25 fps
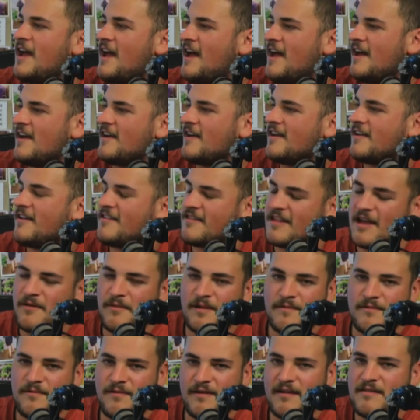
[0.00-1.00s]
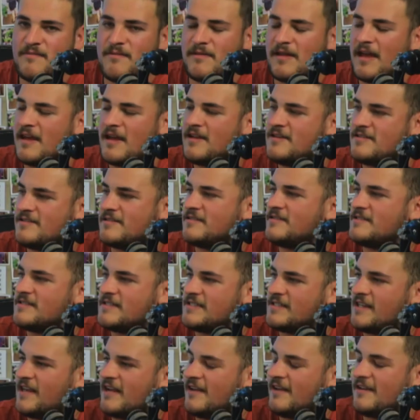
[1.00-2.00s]
Yeah. Because I went with
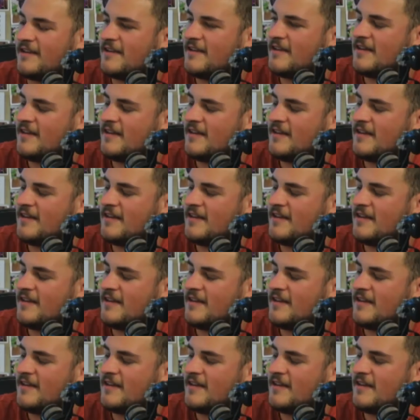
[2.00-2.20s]
expectations. Like,